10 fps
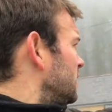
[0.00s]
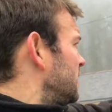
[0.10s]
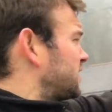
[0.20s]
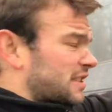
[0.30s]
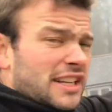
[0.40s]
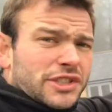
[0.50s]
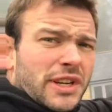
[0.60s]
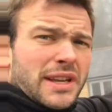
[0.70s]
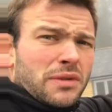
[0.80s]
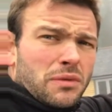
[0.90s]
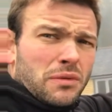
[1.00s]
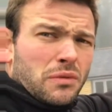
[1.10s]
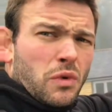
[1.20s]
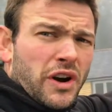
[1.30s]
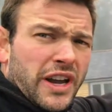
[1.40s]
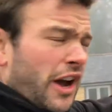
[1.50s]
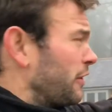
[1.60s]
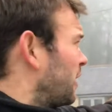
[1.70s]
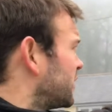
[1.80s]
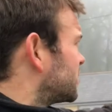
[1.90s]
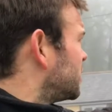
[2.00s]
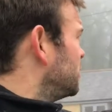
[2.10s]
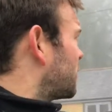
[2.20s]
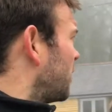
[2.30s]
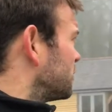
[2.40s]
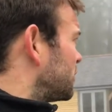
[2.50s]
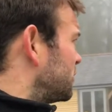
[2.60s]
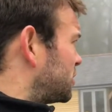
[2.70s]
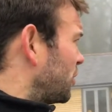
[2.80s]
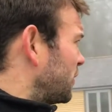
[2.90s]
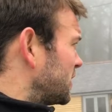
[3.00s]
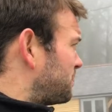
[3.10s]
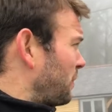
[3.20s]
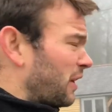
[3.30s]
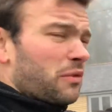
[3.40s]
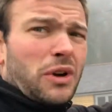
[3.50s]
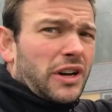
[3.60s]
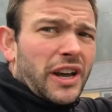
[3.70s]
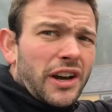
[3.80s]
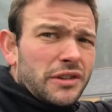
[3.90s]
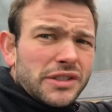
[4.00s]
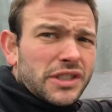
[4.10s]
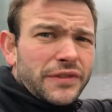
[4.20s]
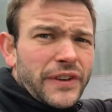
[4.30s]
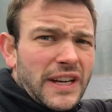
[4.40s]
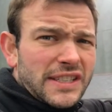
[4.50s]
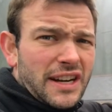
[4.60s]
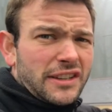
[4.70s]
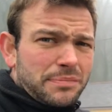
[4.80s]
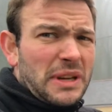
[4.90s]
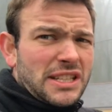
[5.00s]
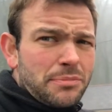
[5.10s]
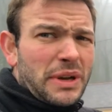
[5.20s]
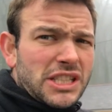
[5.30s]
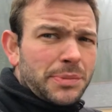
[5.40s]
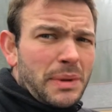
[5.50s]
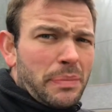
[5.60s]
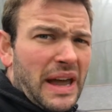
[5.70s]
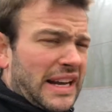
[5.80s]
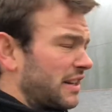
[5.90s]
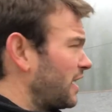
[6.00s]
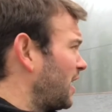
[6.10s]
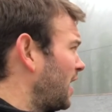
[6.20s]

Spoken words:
This is literally one coat. I did 2 coats on the joints, but one coat is just thick as that. It's basically bitumen paint.